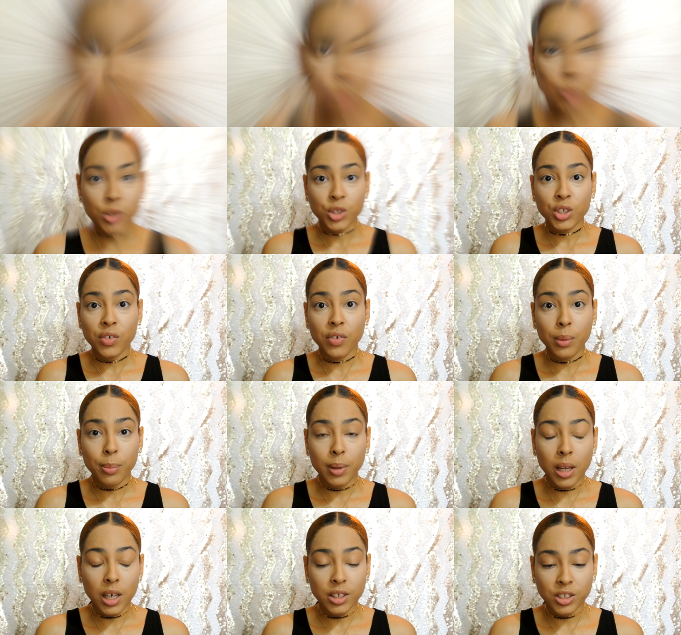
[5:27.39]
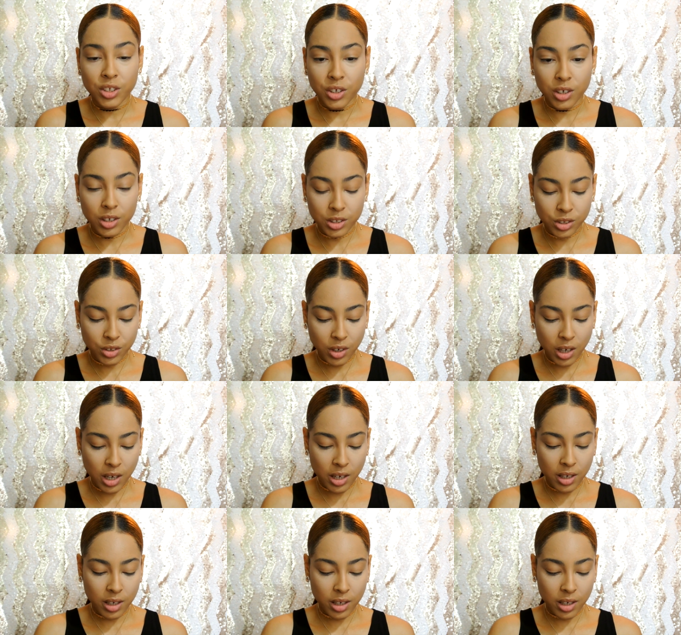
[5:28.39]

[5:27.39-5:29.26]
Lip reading: Once you've applied to your under eye,